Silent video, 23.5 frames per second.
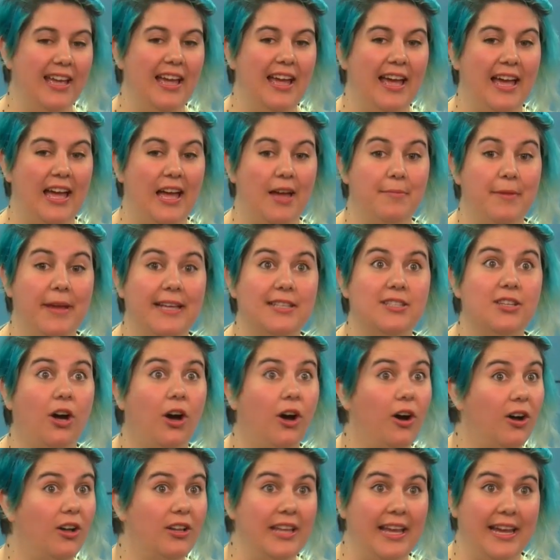Um, it's
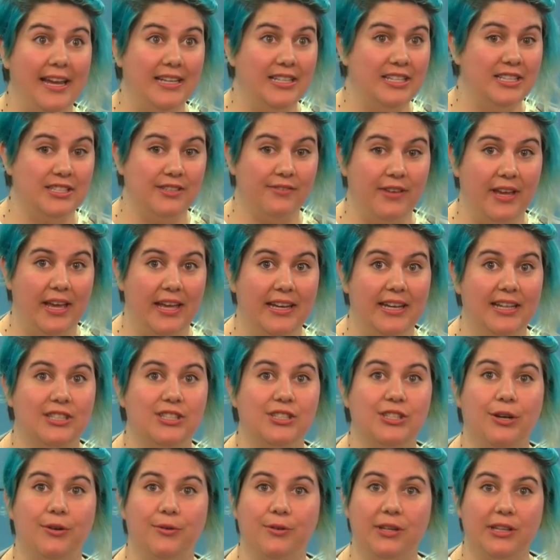all ages event. It's
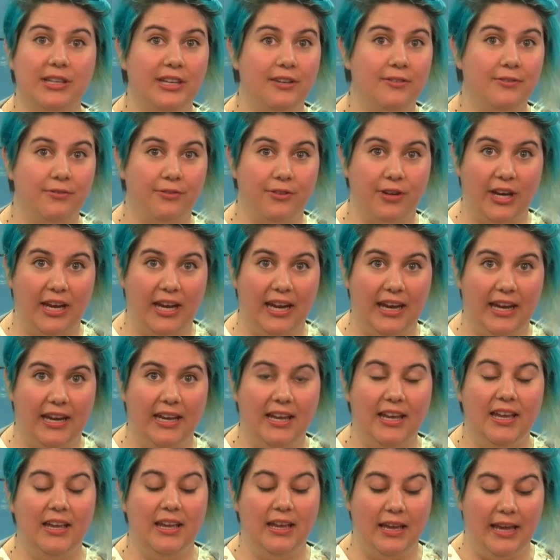totally free.
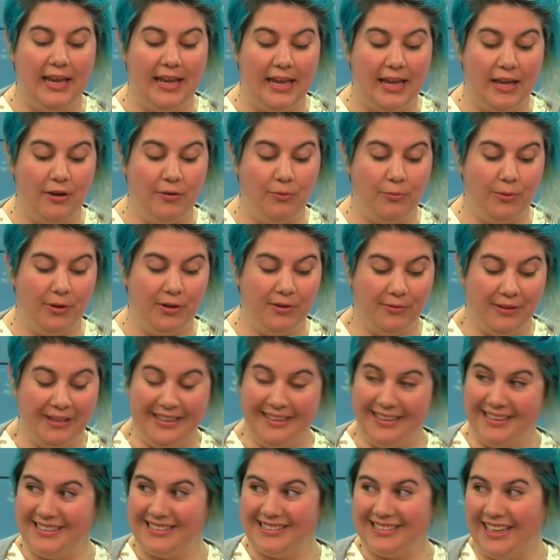And we're
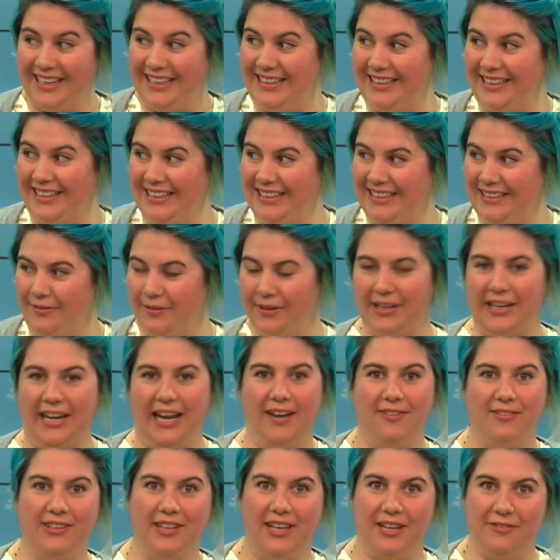really excited. We're going to
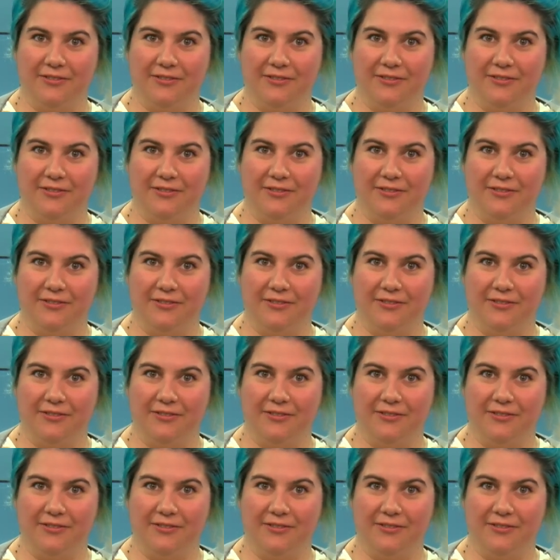have a lot